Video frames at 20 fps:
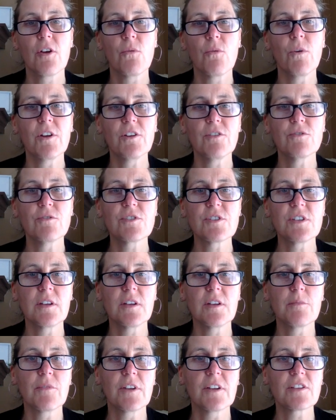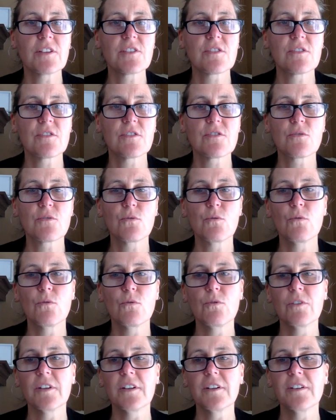what you see it brings to the
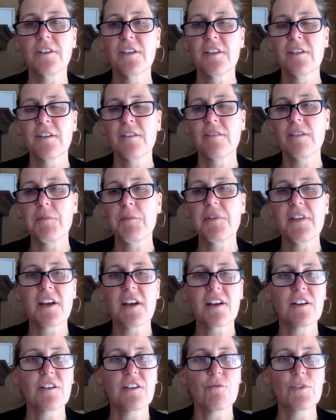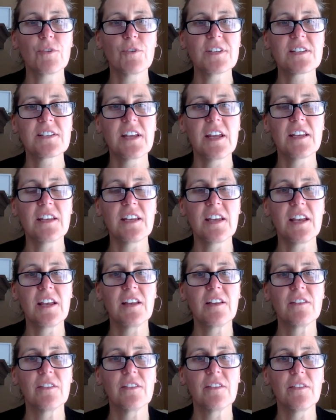school, and maybe that kind of risk
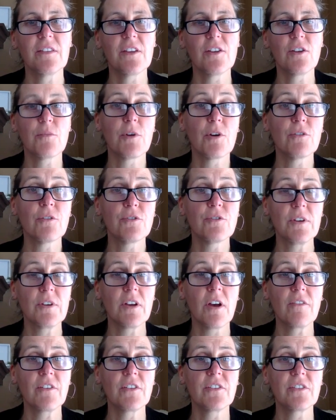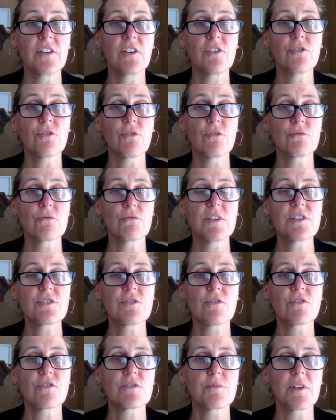taking that you're both doing, obviously in your own
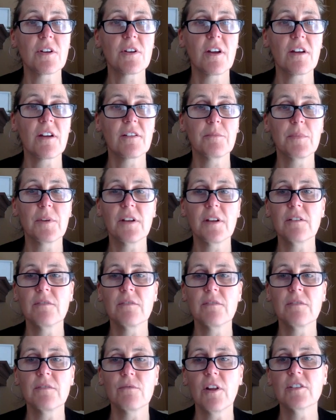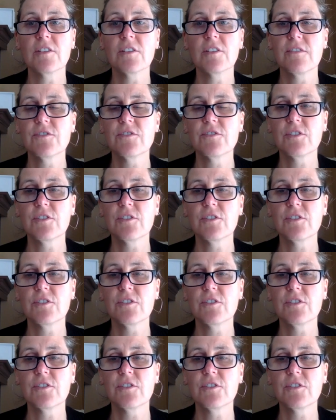research, but relative